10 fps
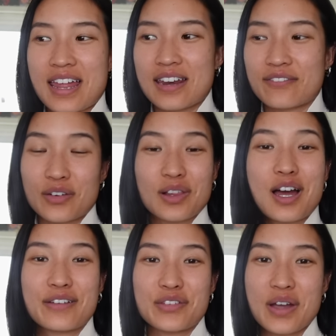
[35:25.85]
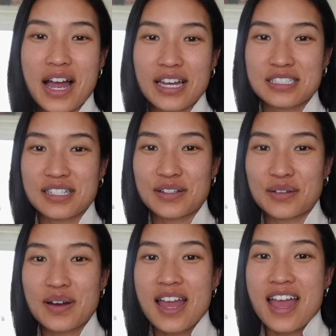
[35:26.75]
And for a lot of you guys
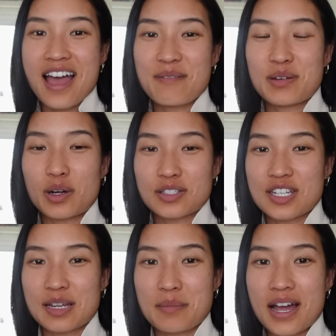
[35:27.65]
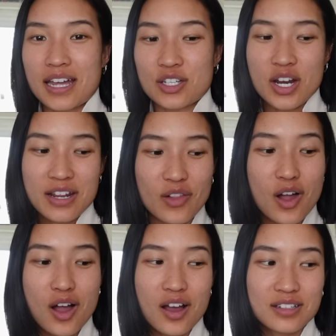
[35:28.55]
who have been watching my training
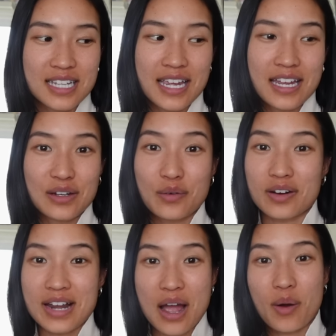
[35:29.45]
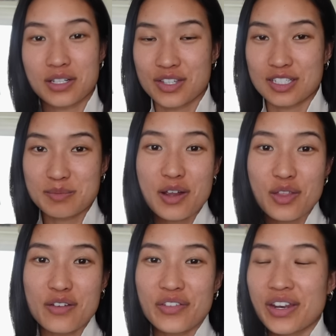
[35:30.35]
vlogs and who are now watching this
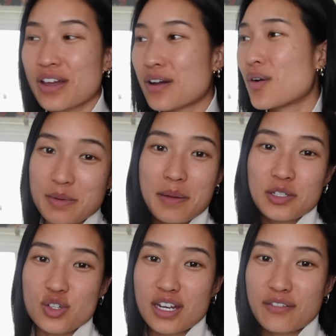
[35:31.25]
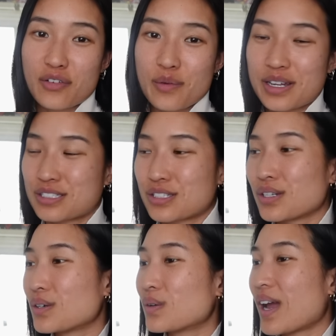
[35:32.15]
marathon video, you might be training for a race
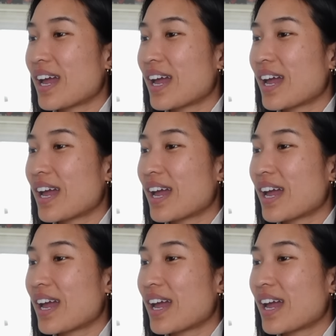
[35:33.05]
too.